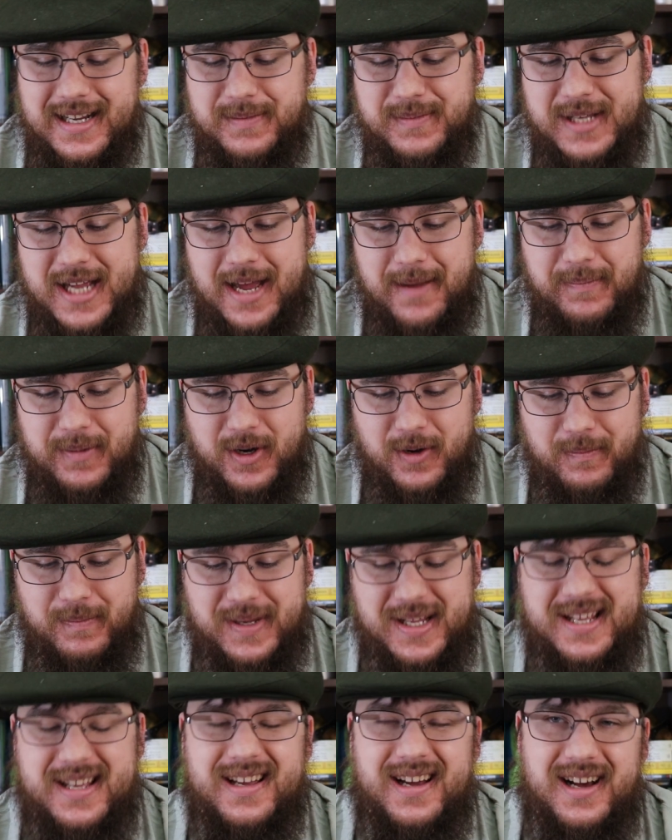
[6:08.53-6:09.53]
times happier
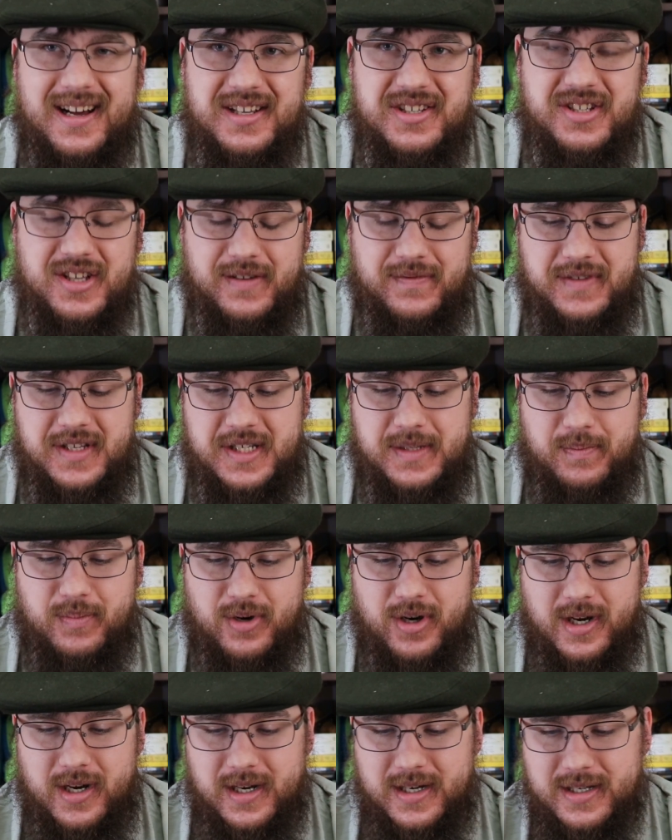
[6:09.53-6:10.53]
because of this
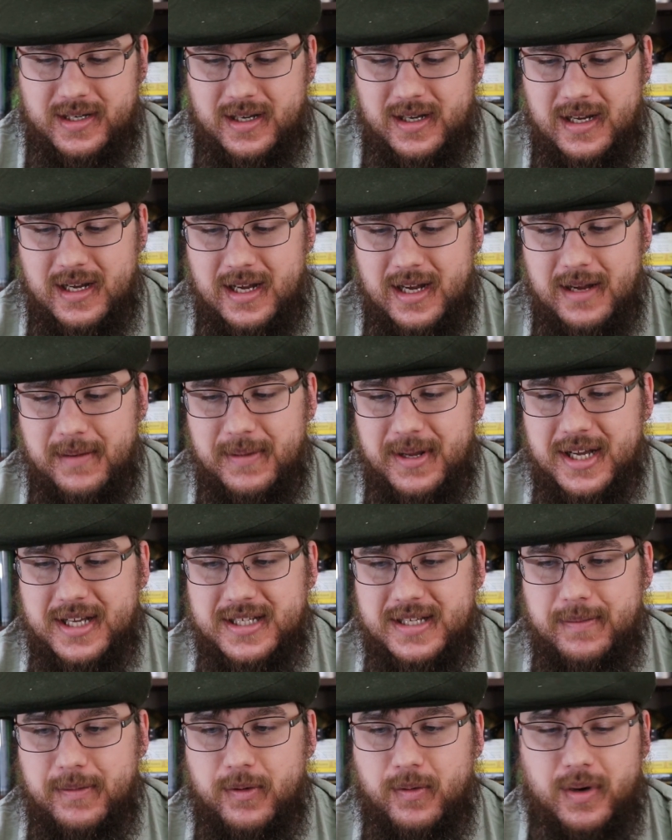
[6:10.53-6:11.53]
product,
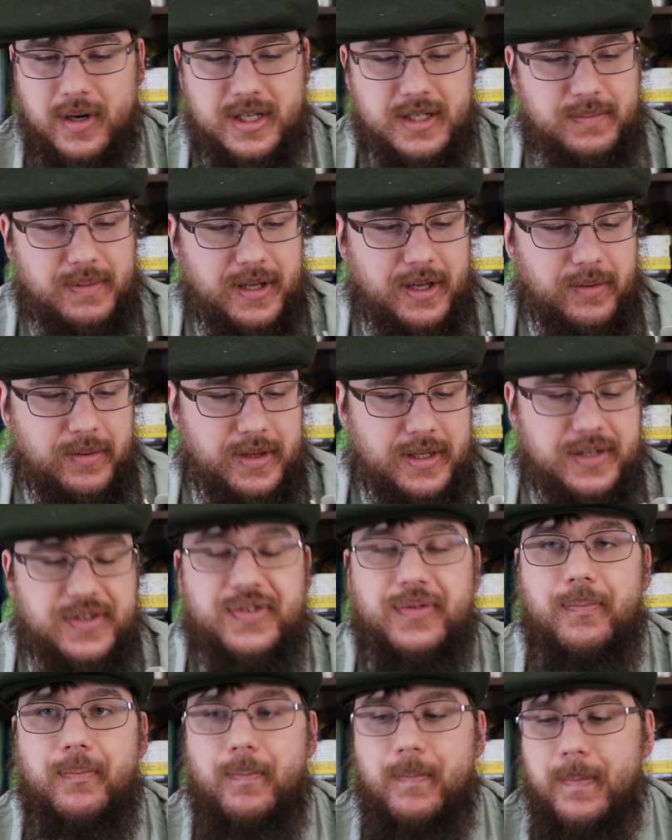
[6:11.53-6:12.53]
because I've been wanting to play with
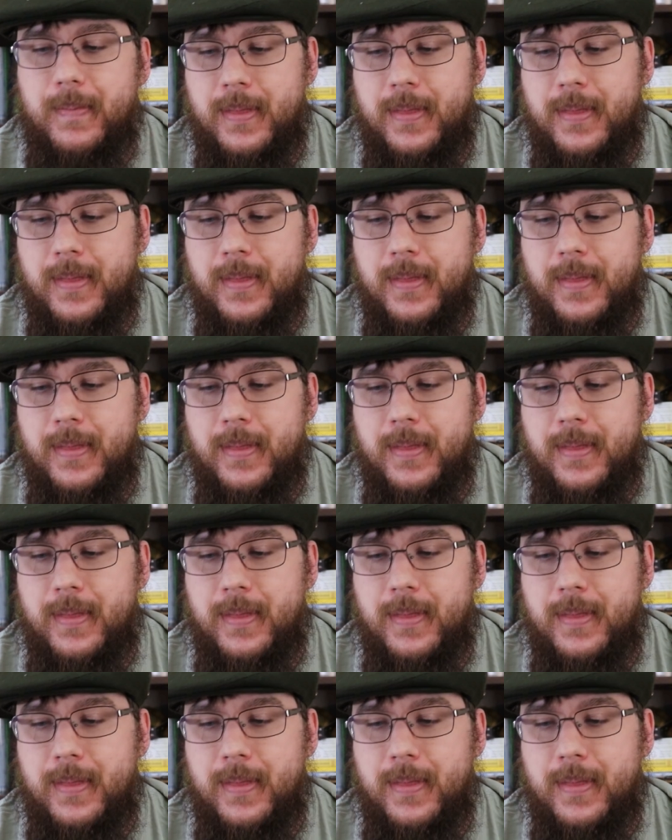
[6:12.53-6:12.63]
these.